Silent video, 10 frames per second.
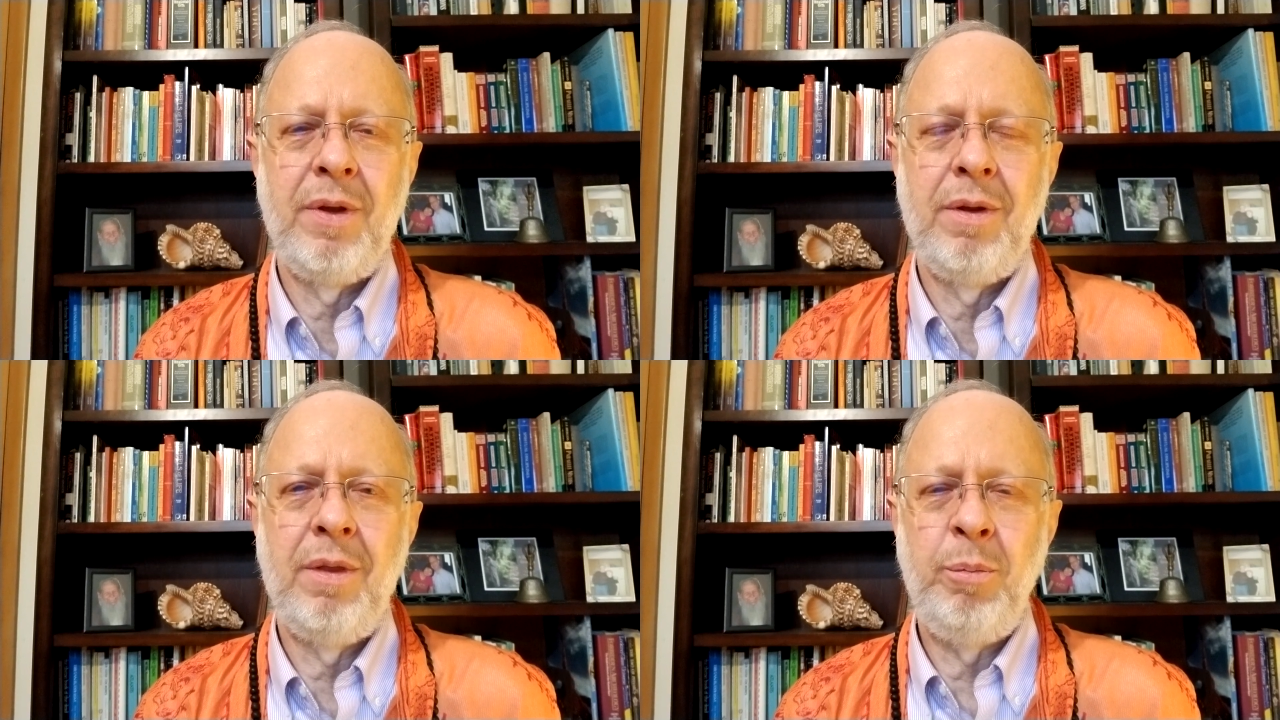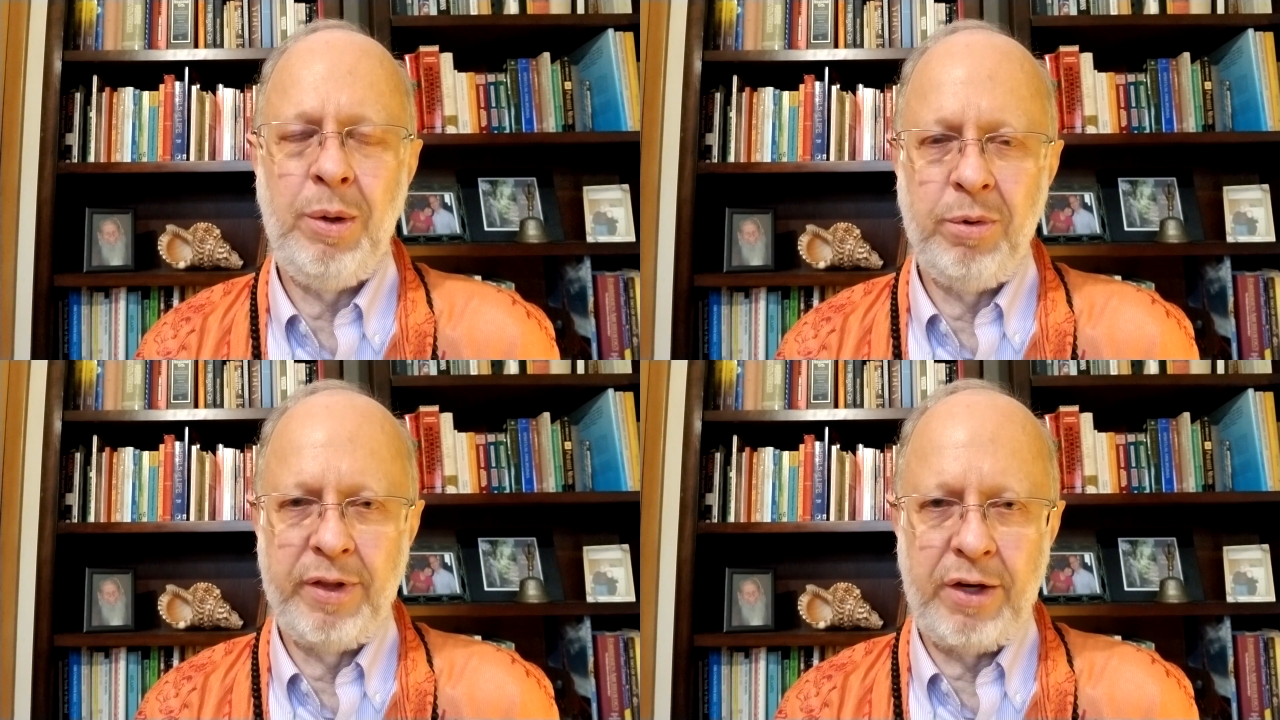The
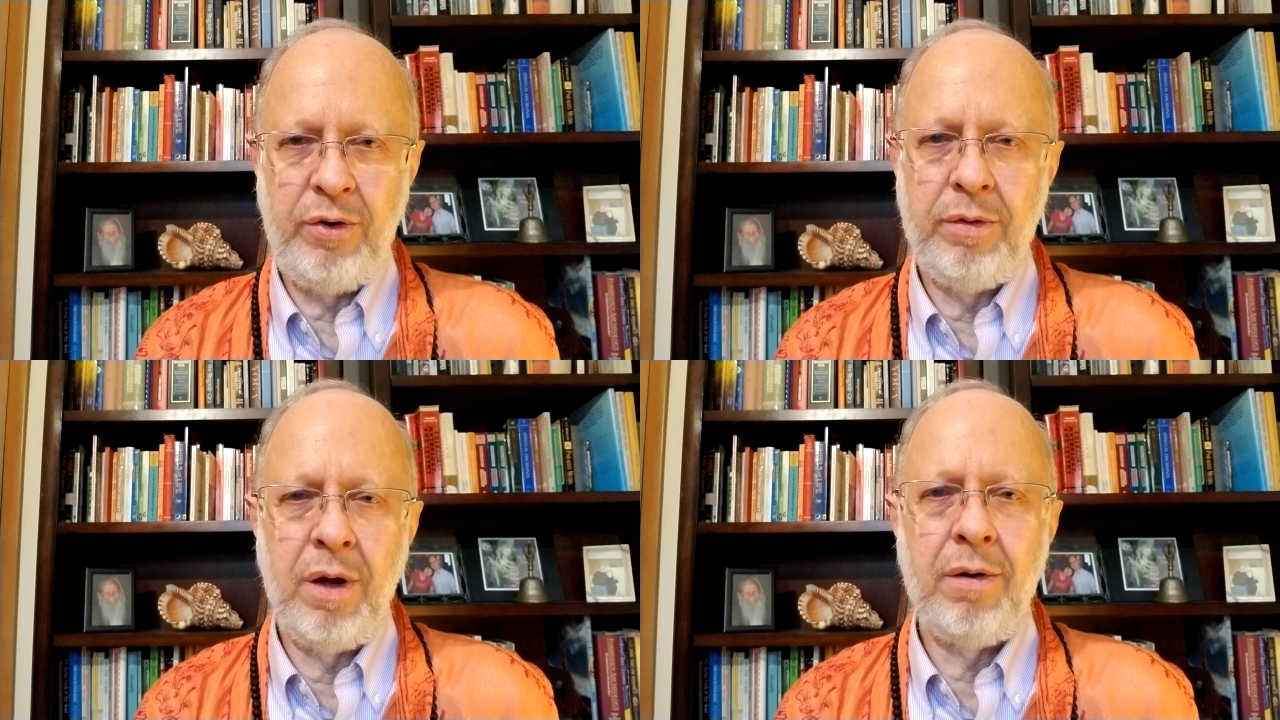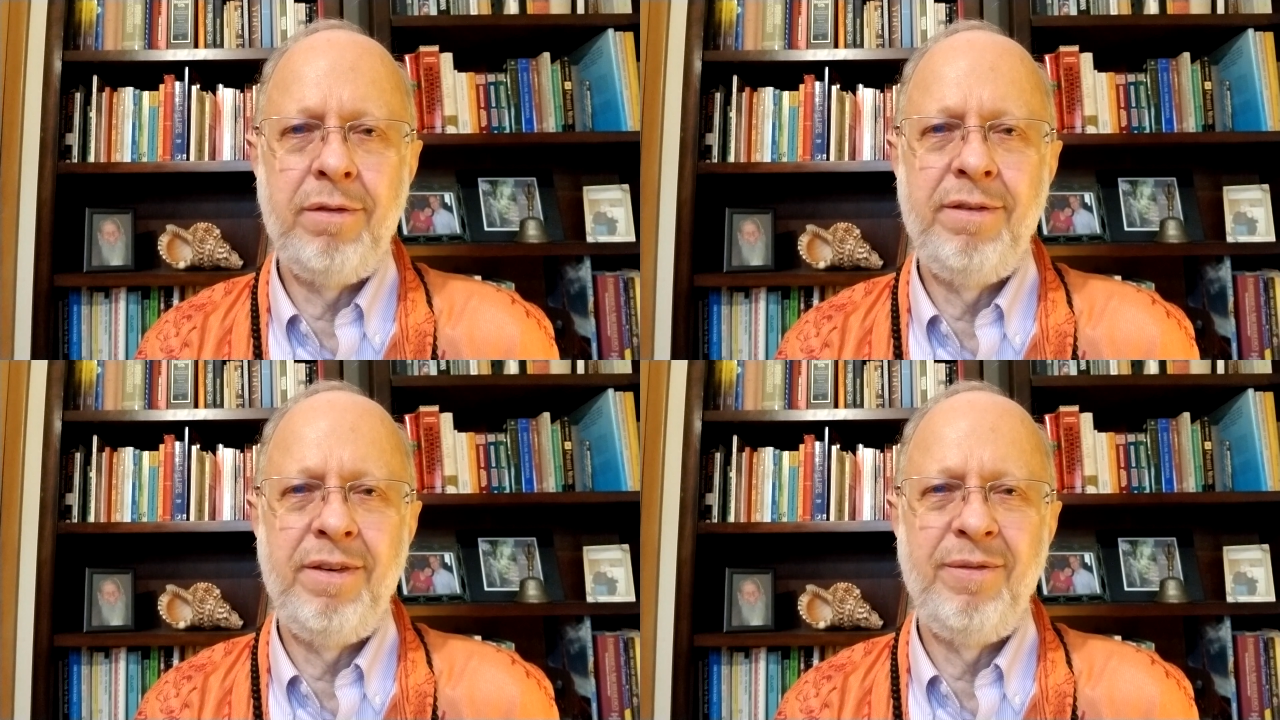people that you
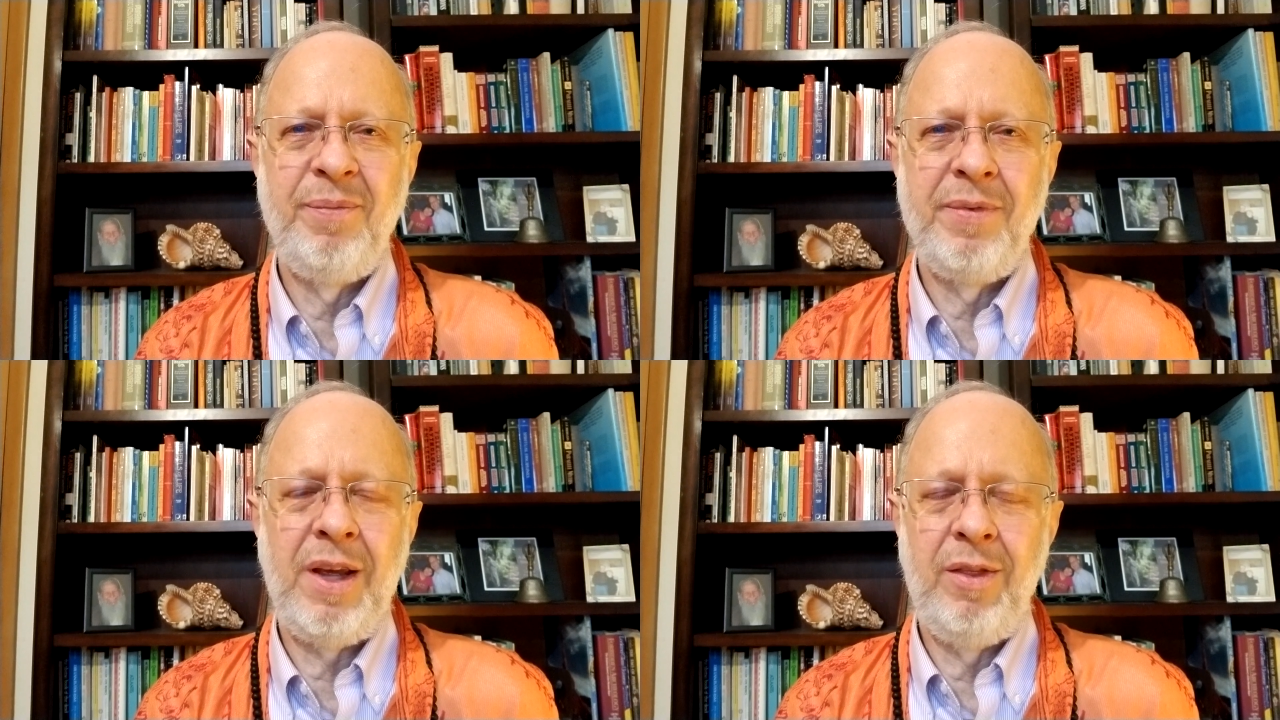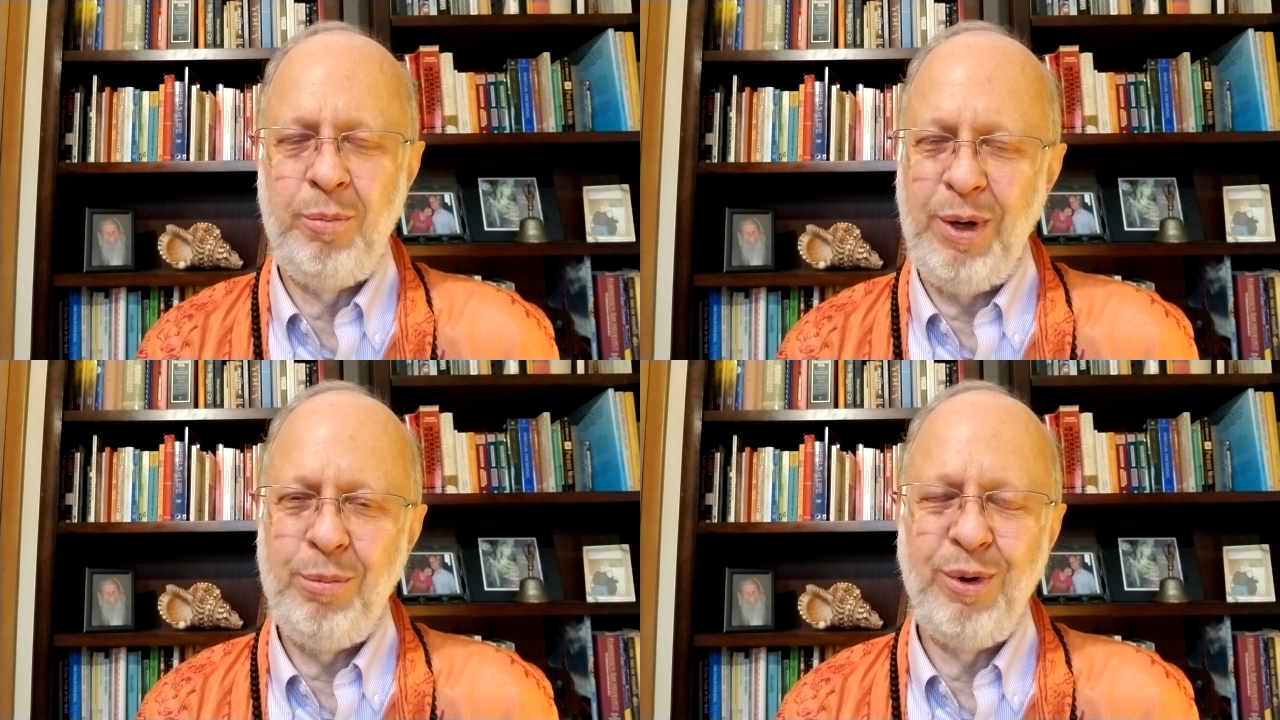love and the
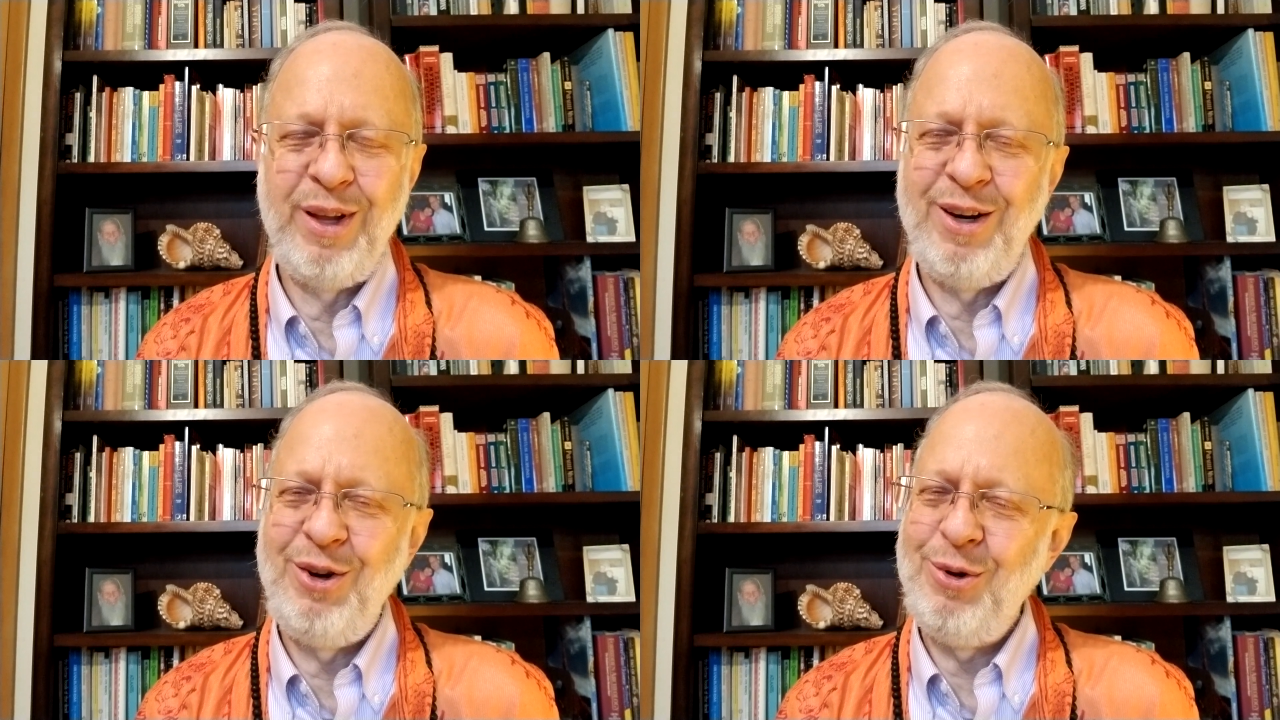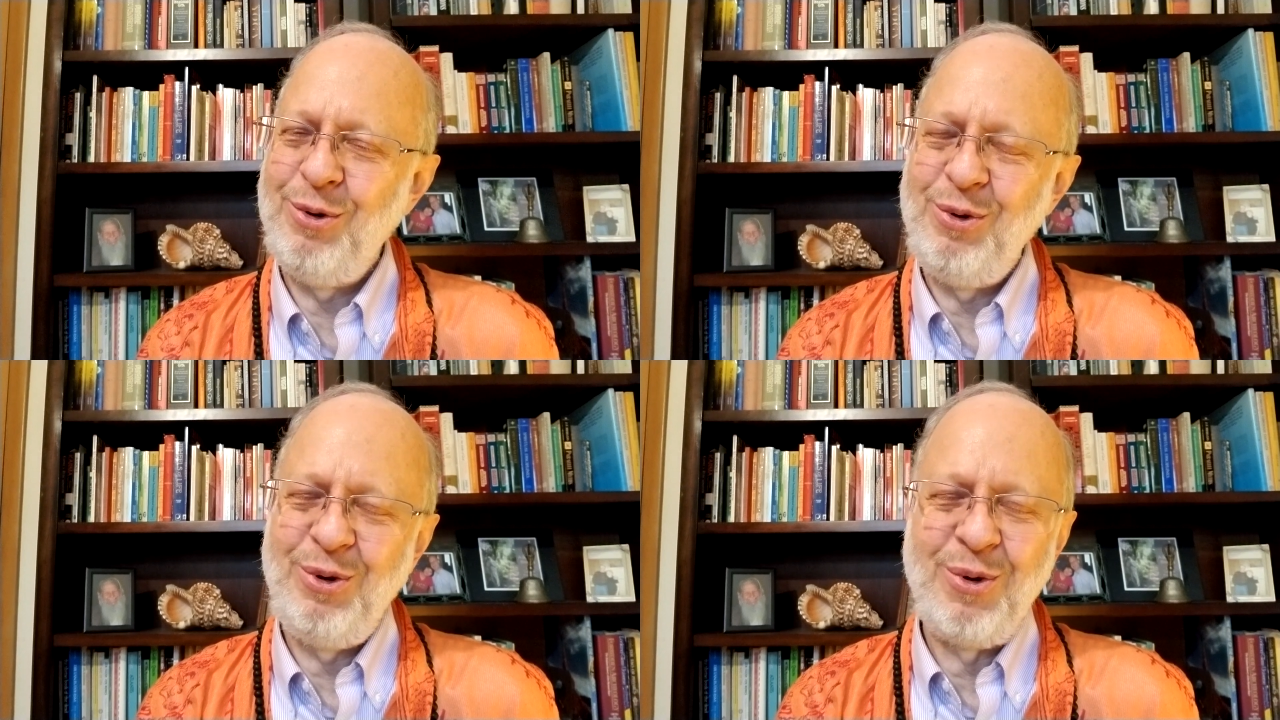people that
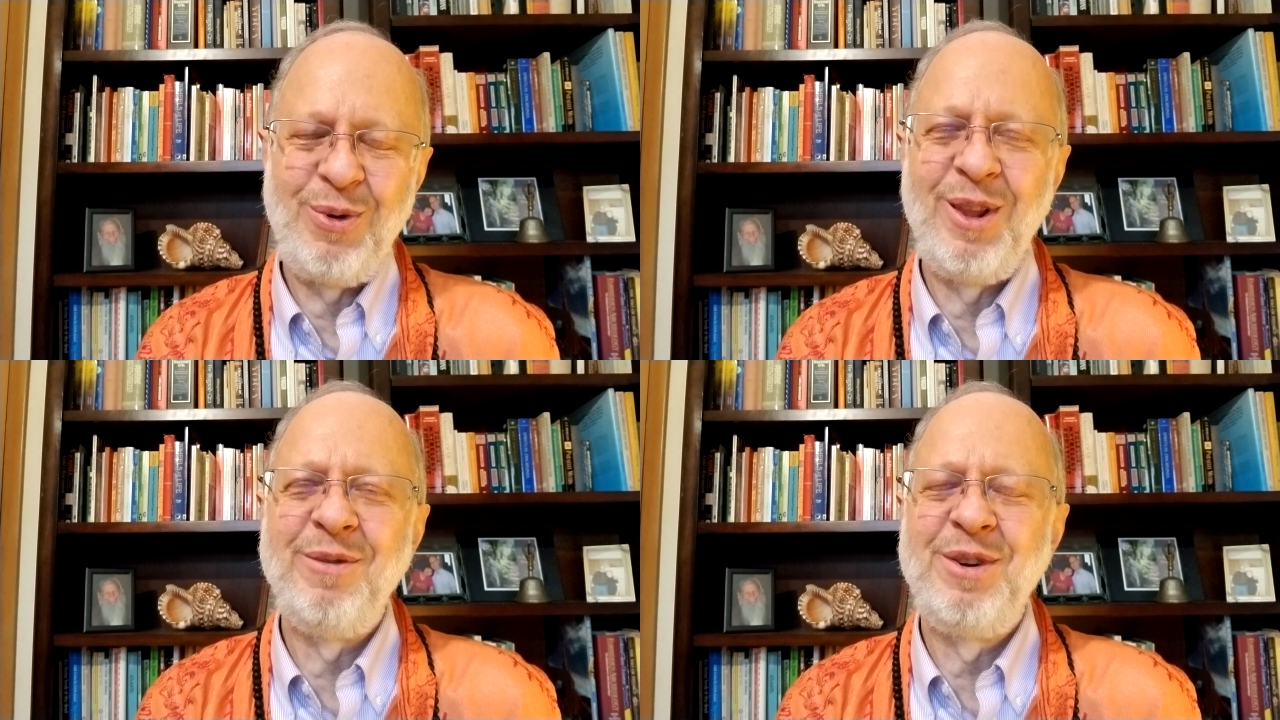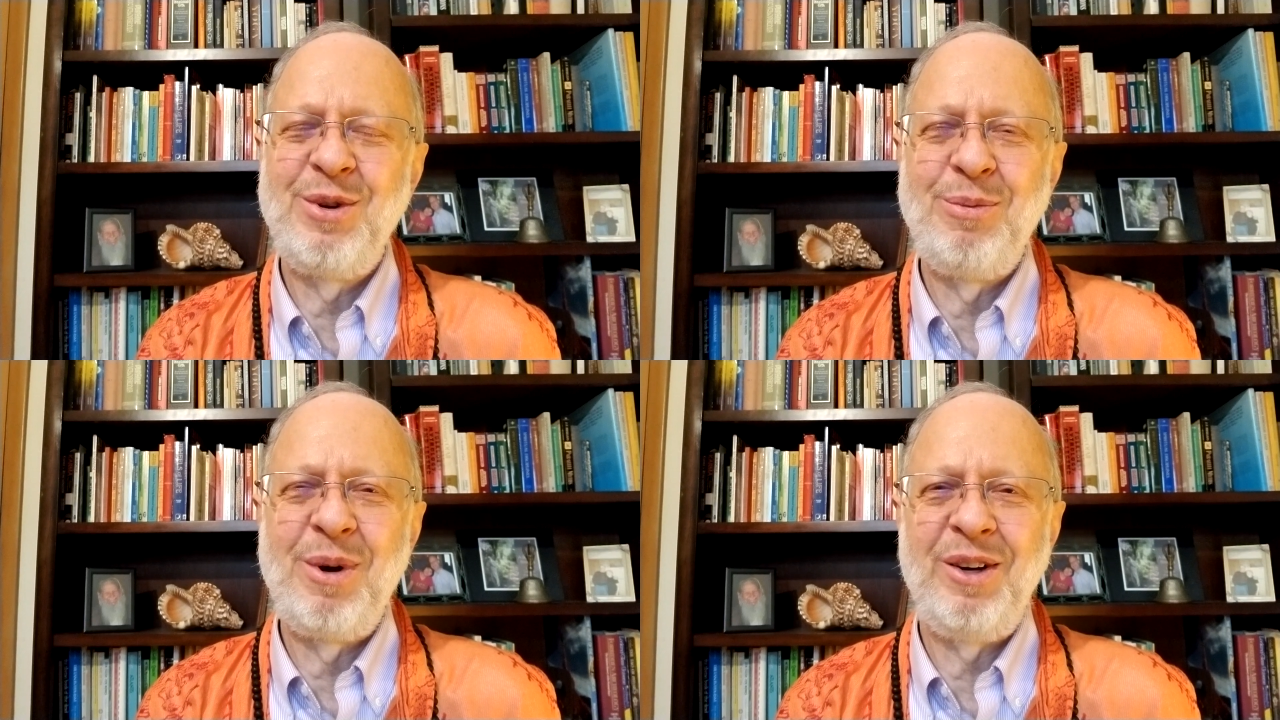you don't love
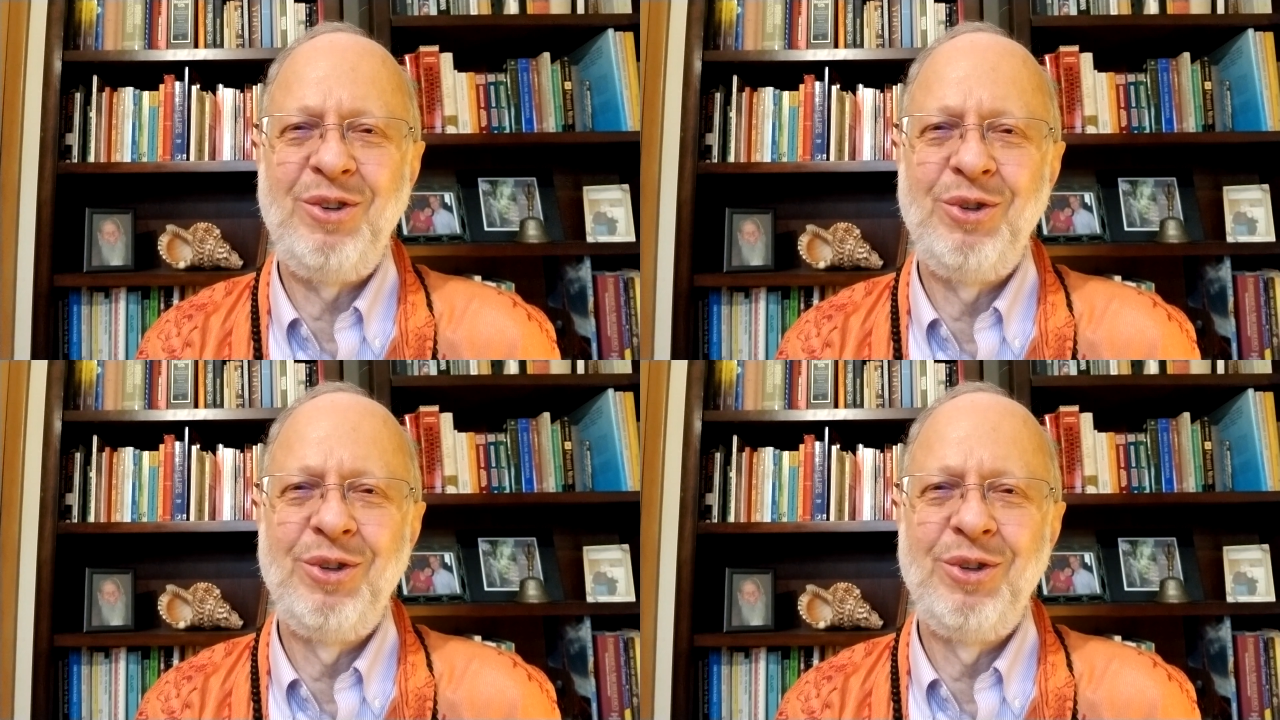so much.